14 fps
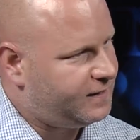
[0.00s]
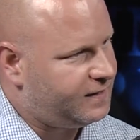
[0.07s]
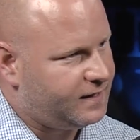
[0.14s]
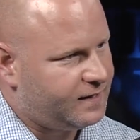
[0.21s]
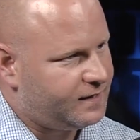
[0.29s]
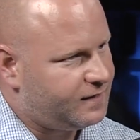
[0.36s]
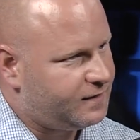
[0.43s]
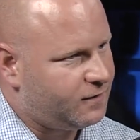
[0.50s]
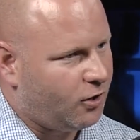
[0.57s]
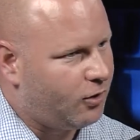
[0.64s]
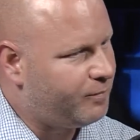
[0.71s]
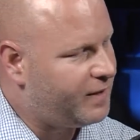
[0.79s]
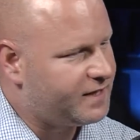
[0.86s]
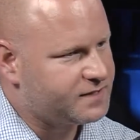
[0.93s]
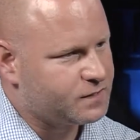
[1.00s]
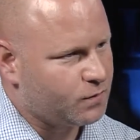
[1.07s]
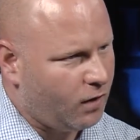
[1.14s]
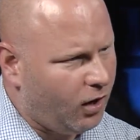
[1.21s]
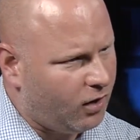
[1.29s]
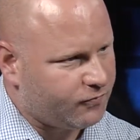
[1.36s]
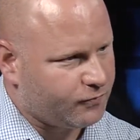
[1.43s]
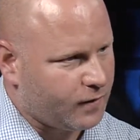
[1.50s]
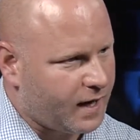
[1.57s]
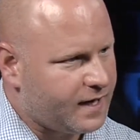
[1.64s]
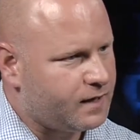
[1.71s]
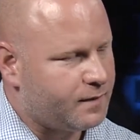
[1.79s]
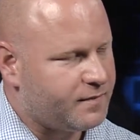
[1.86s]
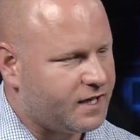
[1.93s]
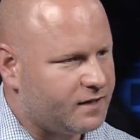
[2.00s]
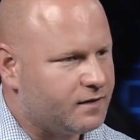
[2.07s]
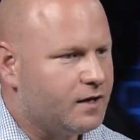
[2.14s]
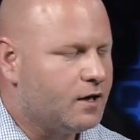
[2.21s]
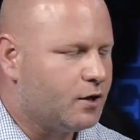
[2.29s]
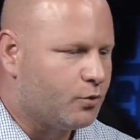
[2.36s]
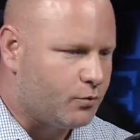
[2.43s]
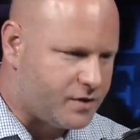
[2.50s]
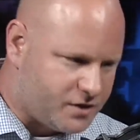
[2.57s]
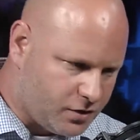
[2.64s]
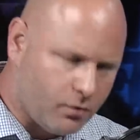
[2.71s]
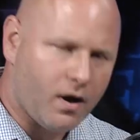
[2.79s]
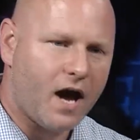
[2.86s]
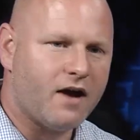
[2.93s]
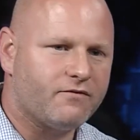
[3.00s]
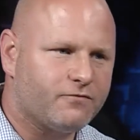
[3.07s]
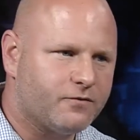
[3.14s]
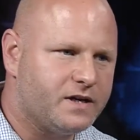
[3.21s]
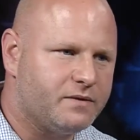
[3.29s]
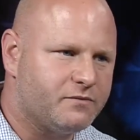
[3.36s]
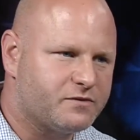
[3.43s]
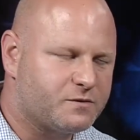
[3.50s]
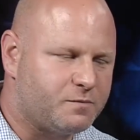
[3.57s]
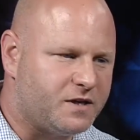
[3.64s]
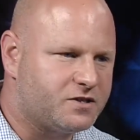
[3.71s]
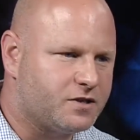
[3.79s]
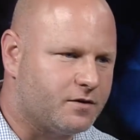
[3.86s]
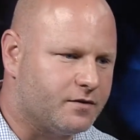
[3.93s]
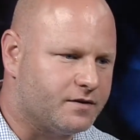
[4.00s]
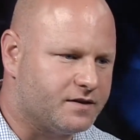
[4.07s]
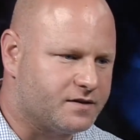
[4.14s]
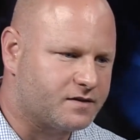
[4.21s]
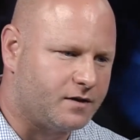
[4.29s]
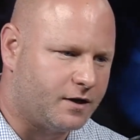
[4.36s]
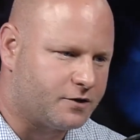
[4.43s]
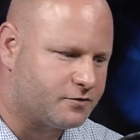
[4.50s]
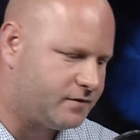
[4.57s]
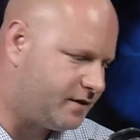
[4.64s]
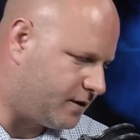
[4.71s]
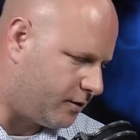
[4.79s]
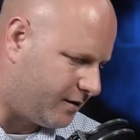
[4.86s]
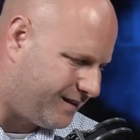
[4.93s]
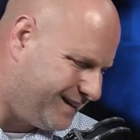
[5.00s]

it, all bets are off, right? I mean, we do have freedom of speech here in this country. They're